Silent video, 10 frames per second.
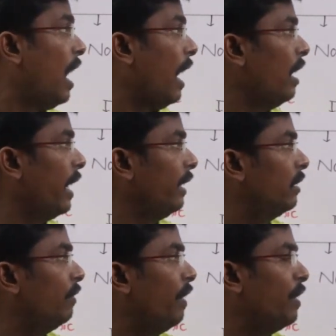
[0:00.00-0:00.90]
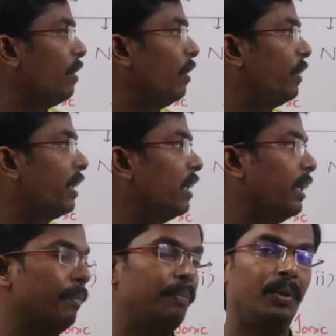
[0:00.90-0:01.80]
And like that, when you are looking
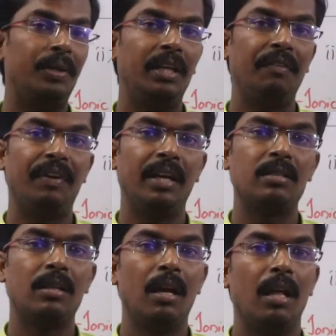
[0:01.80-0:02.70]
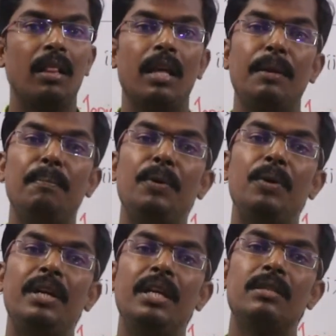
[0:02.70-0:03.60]
at impurity defects, the
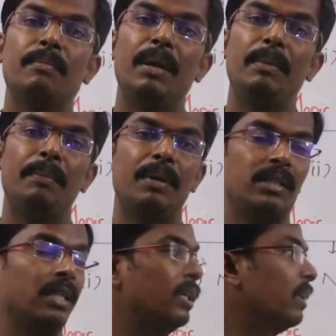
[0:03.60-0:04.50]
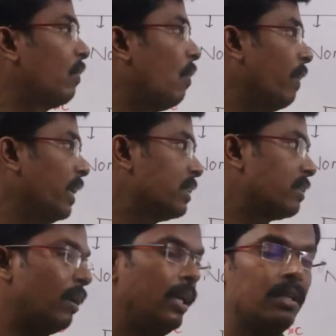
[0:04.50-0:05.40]
impurities may be present in covalent
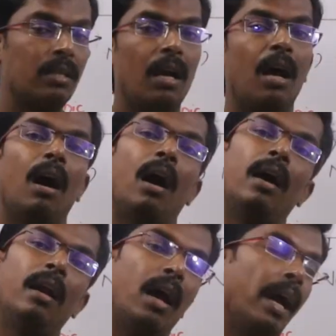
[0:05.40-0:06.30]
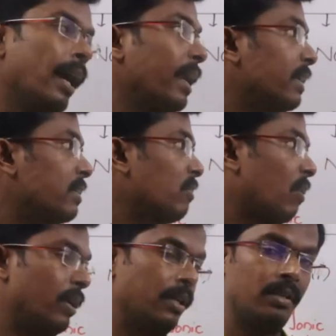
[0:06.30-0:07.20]
solids or ionic
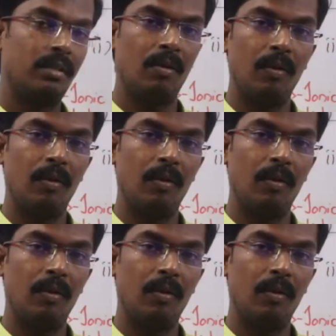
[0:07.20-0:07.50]
solids.